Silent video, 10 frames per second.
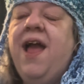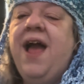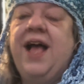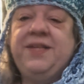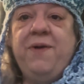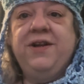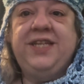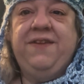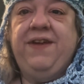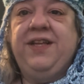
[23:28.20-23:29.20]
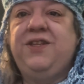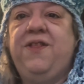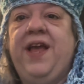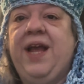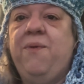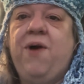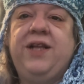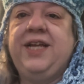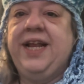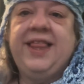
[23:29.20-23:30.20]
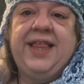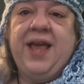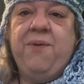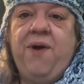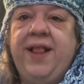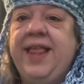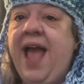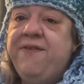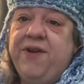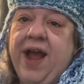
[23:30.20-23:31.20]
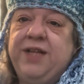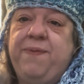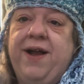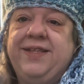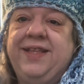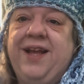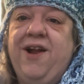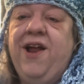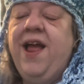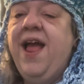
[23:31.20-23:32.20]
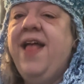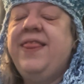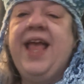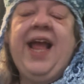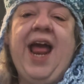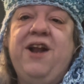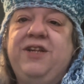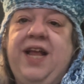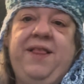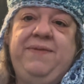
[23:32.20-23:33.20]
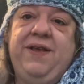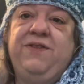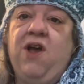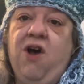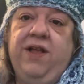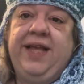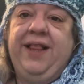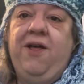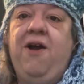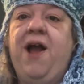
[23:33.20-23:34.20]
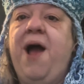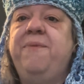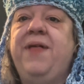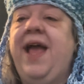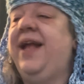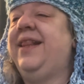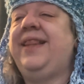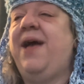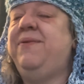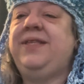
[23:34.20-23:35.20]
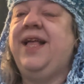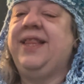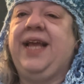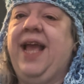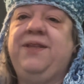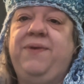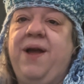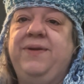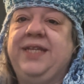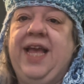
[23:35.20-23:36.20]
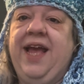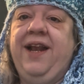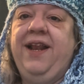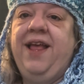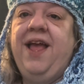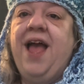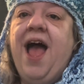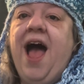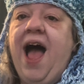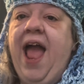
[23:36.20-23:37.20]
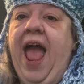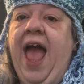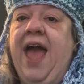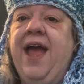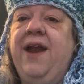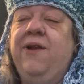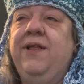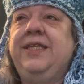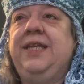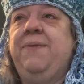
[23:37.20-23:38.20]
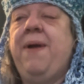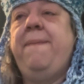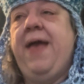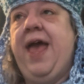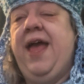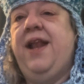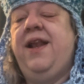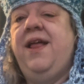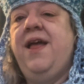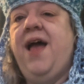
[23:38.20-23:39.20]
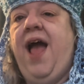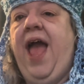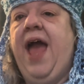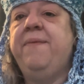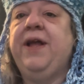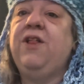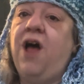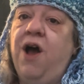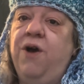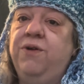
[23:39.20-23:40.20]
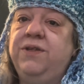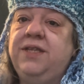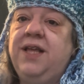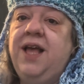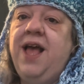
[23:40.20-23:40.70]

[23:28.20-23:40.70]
A smart TV, so they can watch anything they want. They have their Xbox in there. They can entertain themselves all day long. I'm like, that was not the case when I was a kid. I had, my bed. I had my clothes.